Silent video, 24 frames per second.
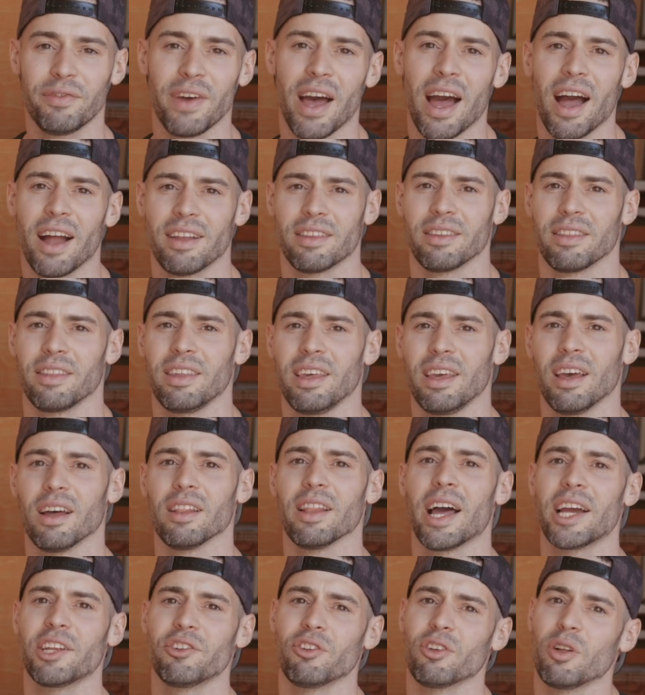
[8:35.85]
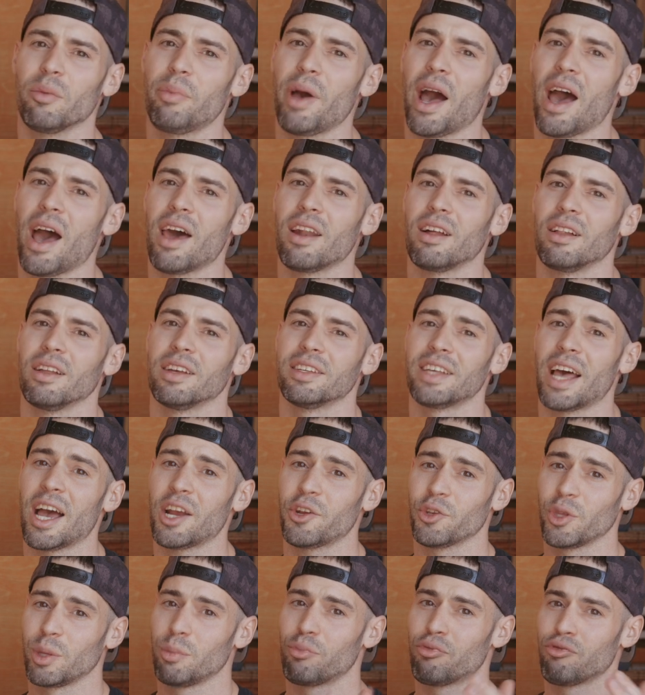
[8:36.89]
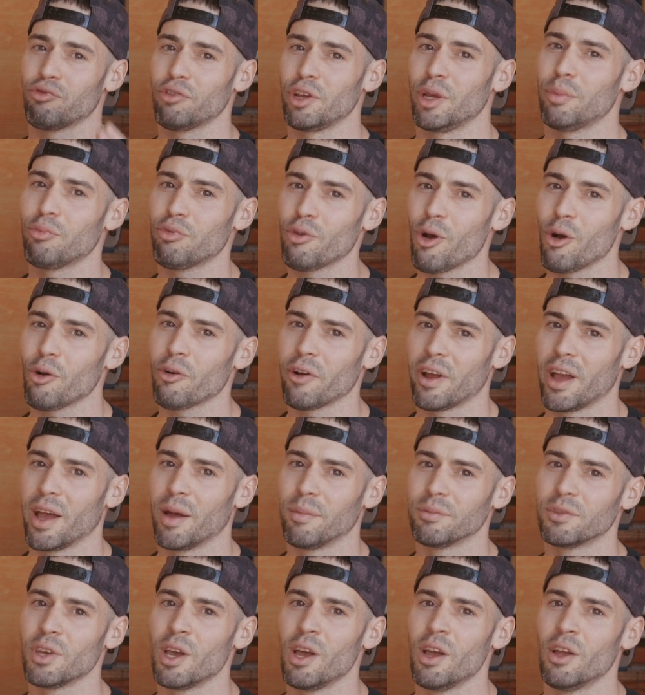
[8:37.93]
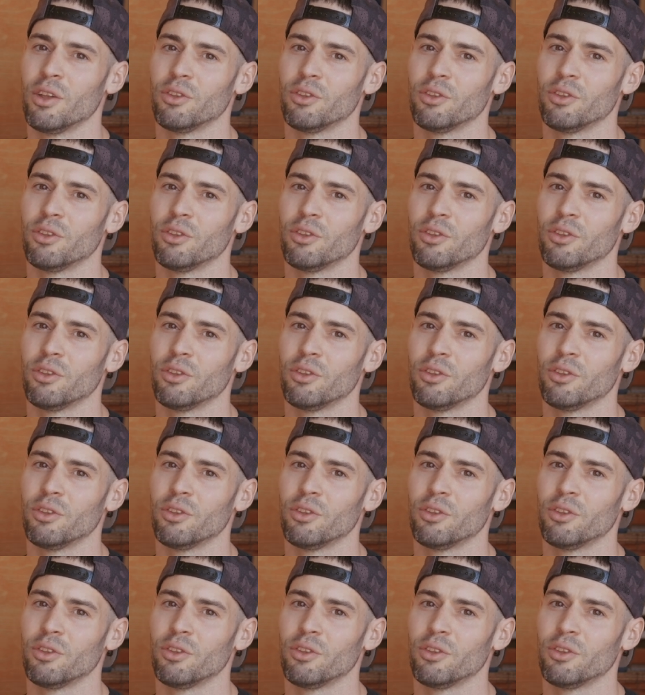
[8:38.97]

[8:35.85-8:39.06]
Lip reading: fact, the electrical panel is actually pre-programmed